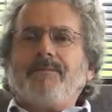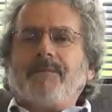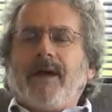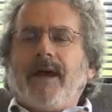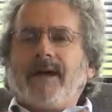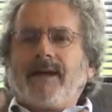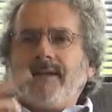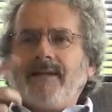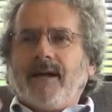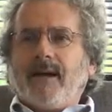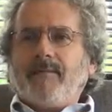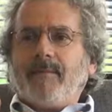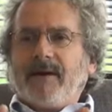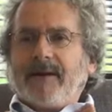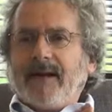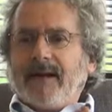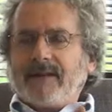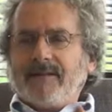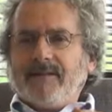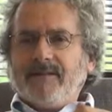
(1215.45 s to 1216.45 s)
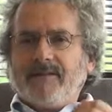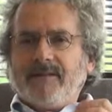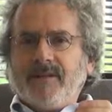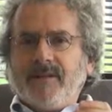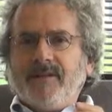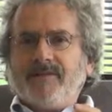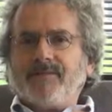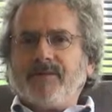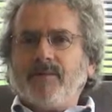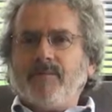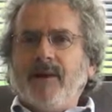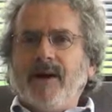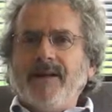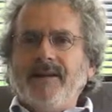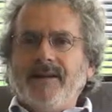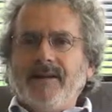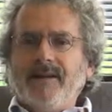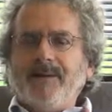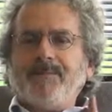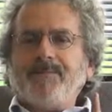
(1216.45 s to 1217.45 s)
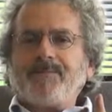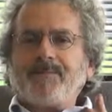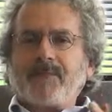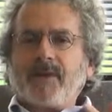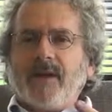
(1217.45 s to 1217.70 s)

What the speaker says: economic activity for money,